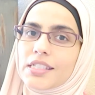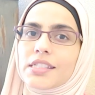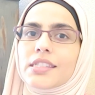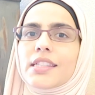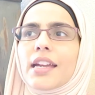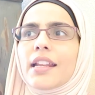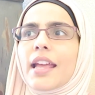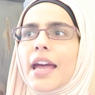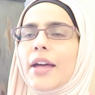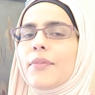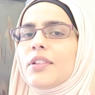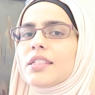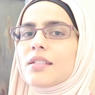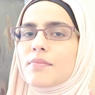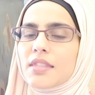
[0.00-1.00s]
is that
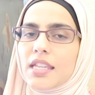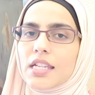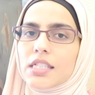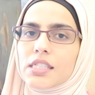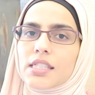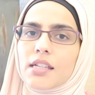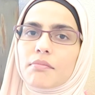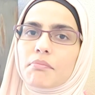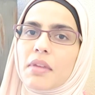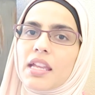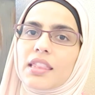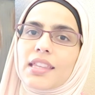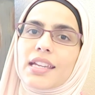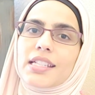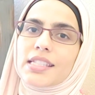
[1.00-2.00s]
having some things that make
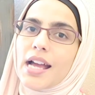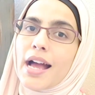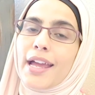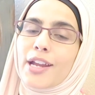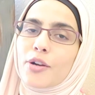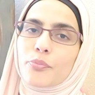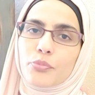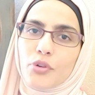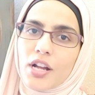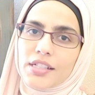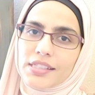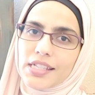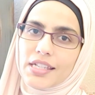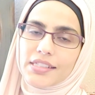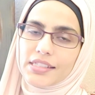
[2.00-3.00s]
the entire
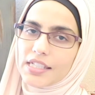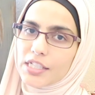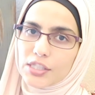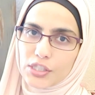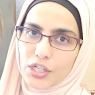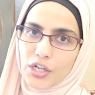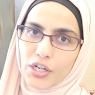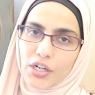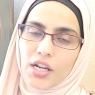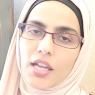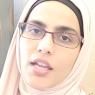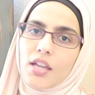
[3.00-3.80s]
process easier,